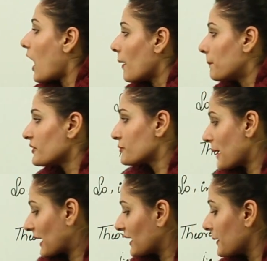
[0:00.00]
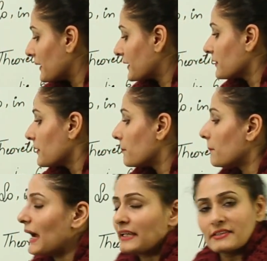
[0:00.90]
upper spec limit
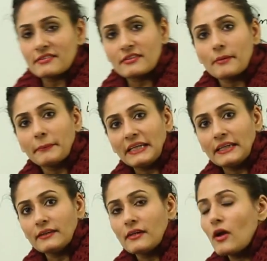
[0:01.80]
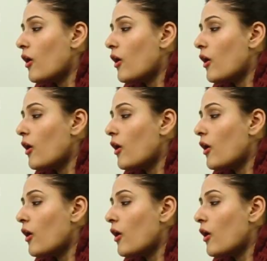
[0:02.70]
minus the mean,